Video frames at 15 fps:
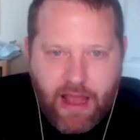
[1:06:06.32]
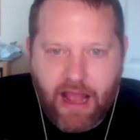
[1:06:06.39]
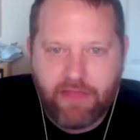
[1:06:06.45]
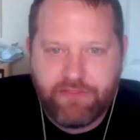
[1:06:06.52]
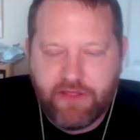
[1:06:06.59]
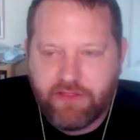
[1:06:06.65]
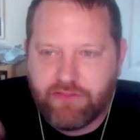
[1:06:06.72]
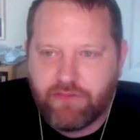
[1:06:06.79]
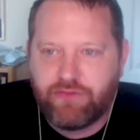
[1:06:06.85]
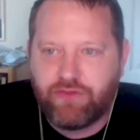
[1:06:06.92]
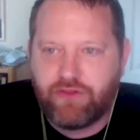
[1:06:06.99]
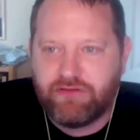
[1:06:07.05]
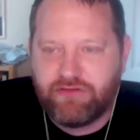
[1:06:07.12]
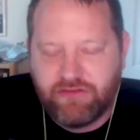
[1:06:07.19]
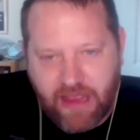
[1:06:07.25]
I think
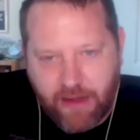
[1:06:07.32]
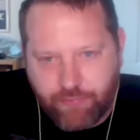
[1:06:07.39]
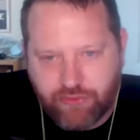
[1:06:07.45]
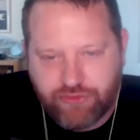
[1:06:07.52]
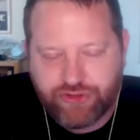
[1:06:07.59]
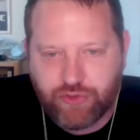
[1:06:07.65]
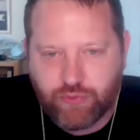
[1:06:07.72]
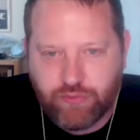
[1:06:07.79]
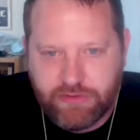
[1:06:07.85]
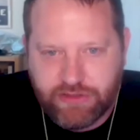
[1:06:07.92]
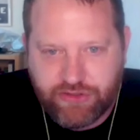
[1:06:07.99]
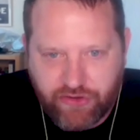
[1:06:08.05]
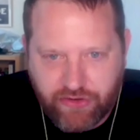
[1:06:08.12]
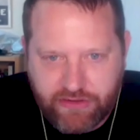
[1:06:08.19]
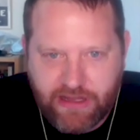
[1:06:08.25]
the temperature would be
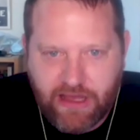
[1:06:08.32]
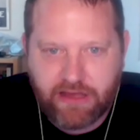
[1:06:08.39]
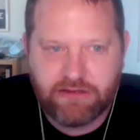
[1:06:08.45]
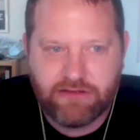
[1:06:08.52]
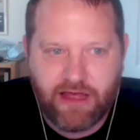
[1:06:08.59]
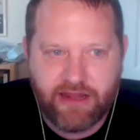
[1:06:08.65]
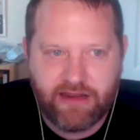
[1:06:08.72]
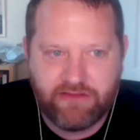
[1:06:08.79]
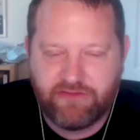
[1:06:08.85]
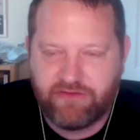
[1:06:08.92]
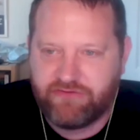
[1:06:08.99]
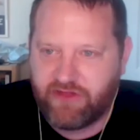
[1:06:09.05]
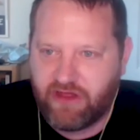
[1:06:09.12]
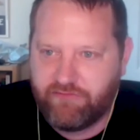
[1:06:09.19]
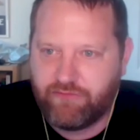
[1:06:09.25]
turned down a lot on this
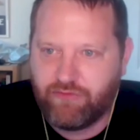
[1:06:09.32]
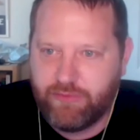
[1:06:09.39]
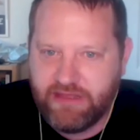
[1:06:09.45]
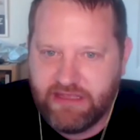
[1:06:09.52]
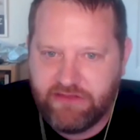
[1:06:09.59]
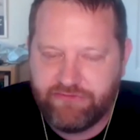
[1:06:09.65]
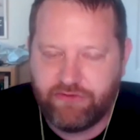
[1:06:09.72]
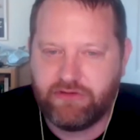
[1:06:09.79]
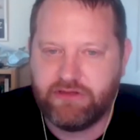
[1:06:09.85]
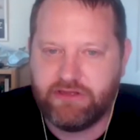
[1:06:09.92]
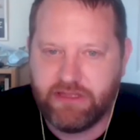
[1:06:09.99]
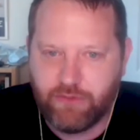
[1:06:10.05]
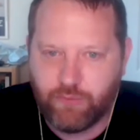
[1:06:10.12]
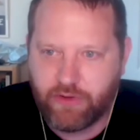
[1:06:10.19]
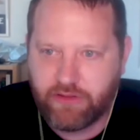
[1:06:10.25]
stuff and would be easier to
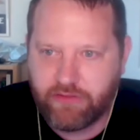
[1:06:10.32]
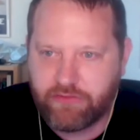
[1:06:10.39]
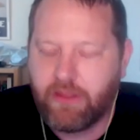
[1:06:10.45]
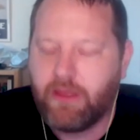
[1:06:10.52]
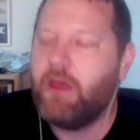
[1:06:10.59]
deal with.